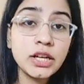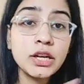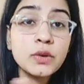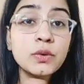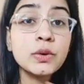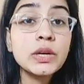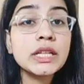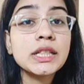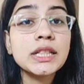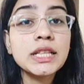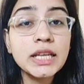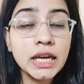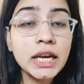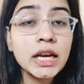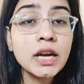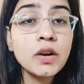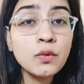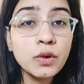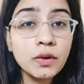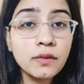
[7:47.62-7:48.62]
stay tuned
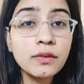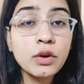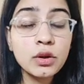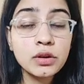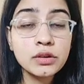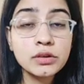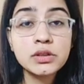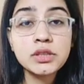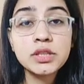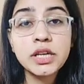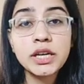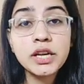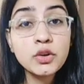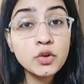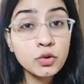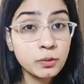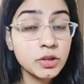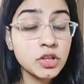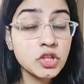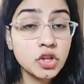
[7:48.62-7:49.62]
till the end. We will also
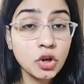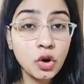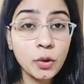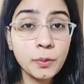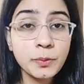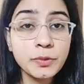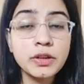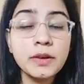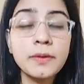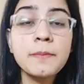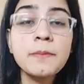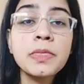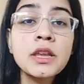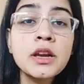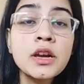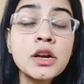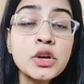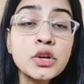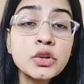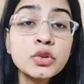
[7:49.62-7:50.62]
study Roman
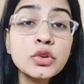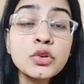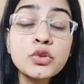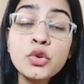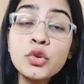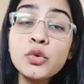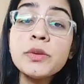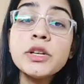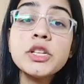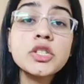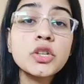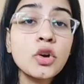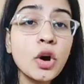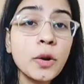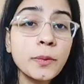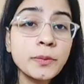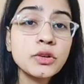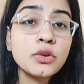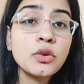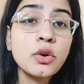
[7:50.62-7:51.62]
Jacobson. So
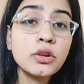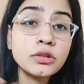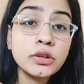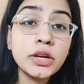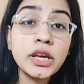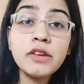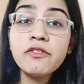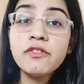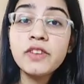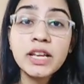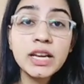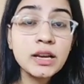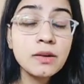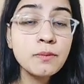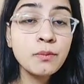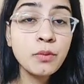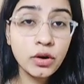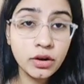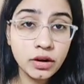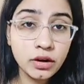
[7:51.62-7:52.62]
Roman Jacobson also gave
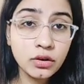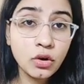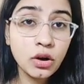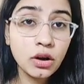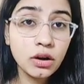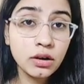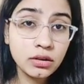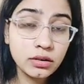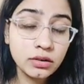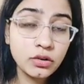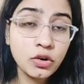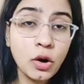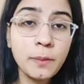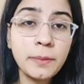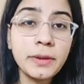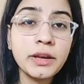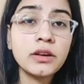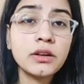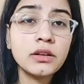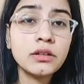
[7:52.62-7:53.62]
very important
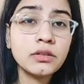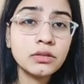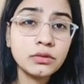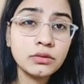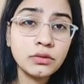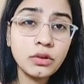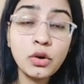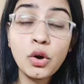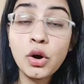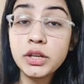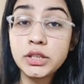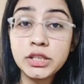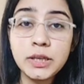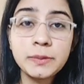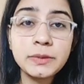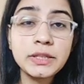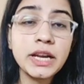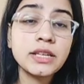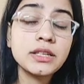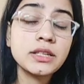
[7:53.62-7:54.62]

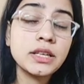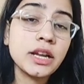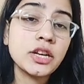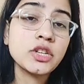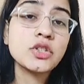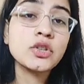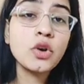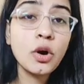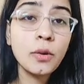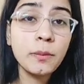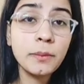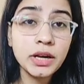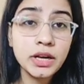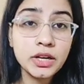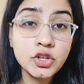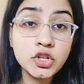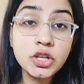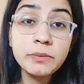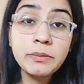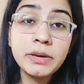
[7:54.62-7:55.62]
concepts like selection,
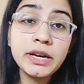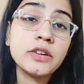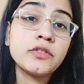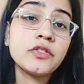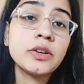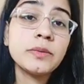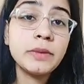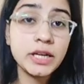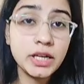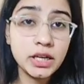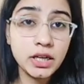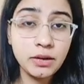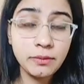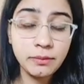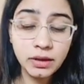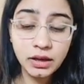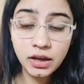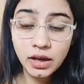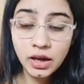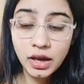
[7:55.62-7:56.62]
combination, metaphor,
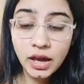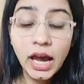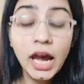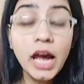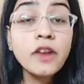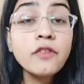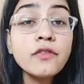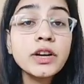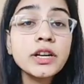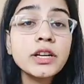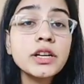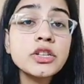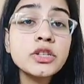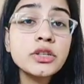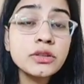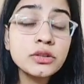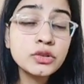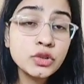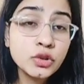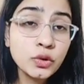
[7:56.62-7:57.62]
metonymy. And
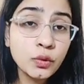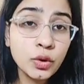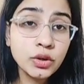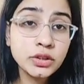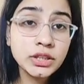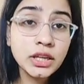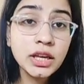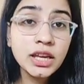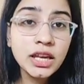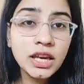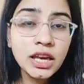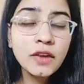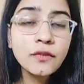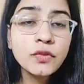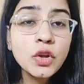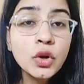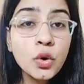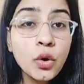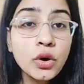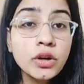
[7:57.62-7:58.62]
Victor
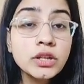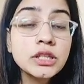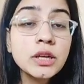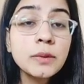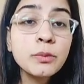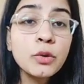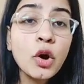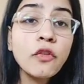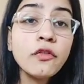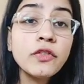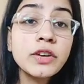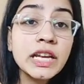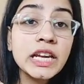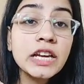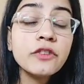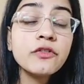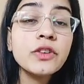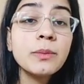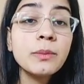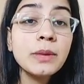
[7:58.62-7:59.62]
Shavorsky gave the concept
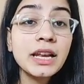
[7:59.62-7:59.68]
of